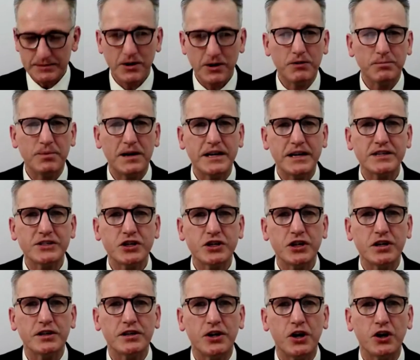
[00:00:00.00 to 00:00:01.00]
buddies
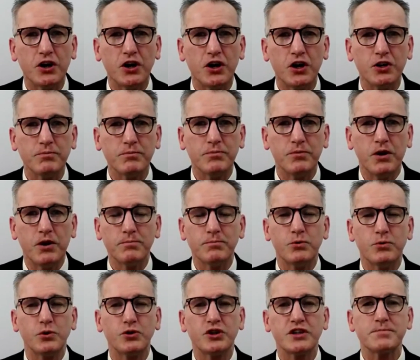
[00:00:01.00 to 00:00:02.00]
on
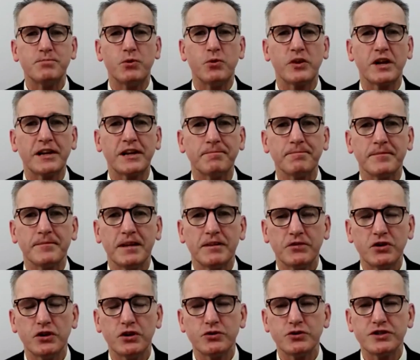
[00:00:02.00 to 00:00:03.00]
board this morning. Got
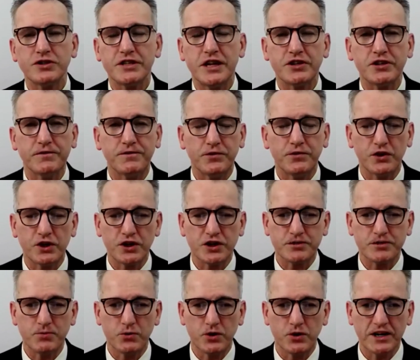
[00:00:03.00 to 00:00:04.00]
a good session for you this
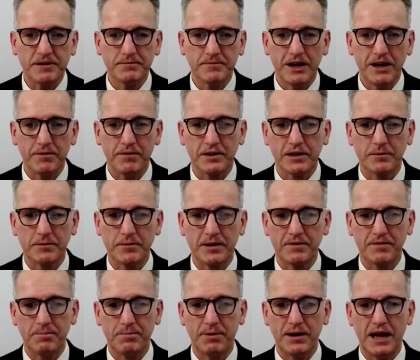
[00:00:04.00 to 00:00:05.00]
morning. Have a little bit of a
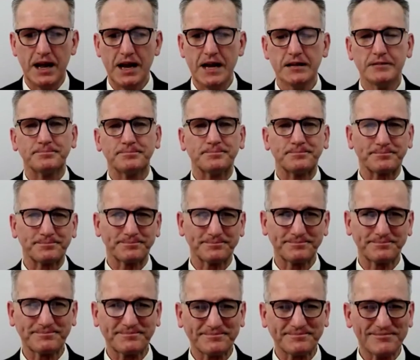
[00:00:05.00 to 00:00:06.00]
play.
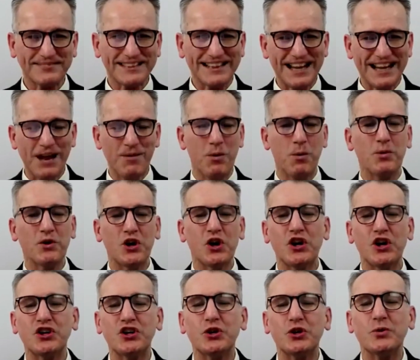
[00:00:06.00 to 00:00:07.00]
And what we're going to
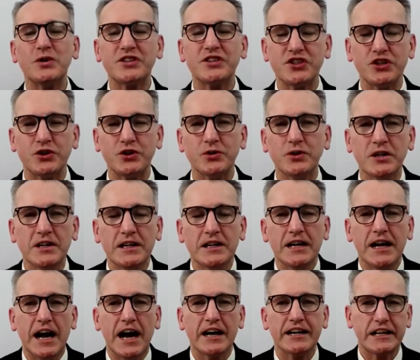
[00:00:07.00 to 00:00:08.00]
do is to
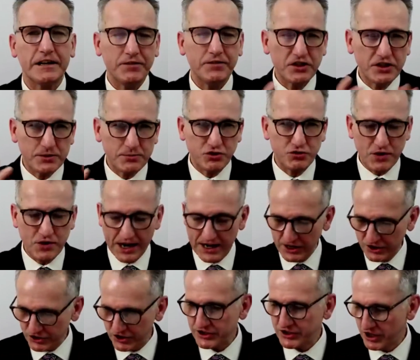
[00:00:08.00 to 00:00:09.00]
give you some
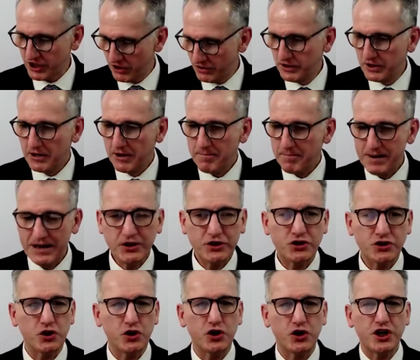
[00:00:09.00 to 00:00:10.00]
strategy. So make
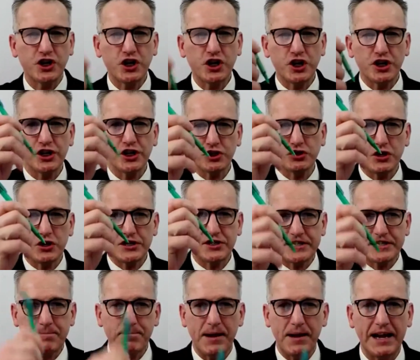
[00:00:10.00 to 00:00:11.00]
sure you got your trusty
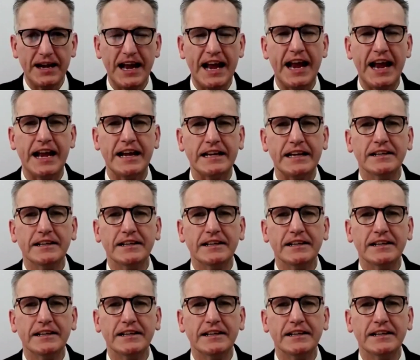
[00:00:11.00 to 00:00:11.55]
pen handy.